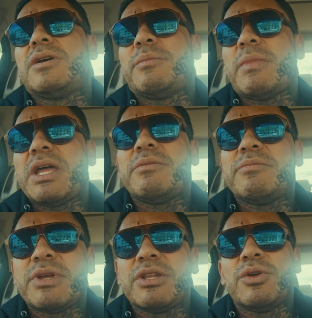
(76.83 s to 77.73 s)
It might
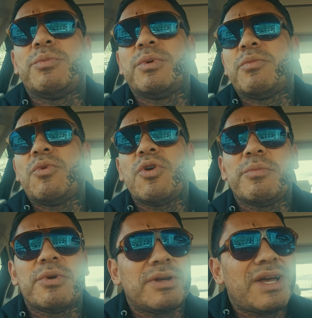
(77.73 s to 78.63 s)
even be a little bit more,
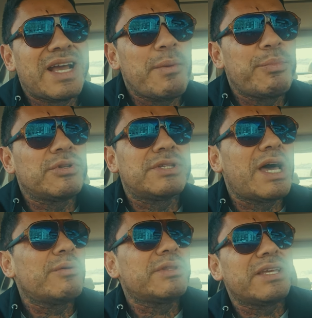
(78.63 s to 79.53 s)
but I got burnt
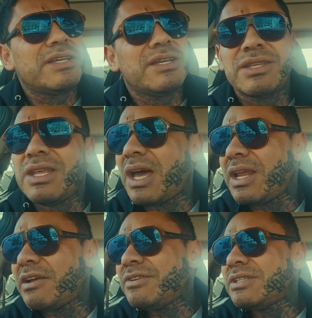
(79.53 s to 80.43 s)
out thinking
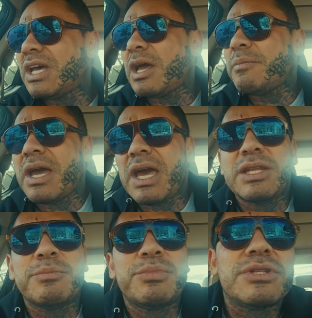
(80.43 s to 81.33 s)
that every time I
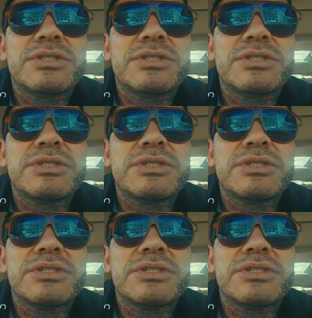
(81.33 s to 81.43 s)
had to put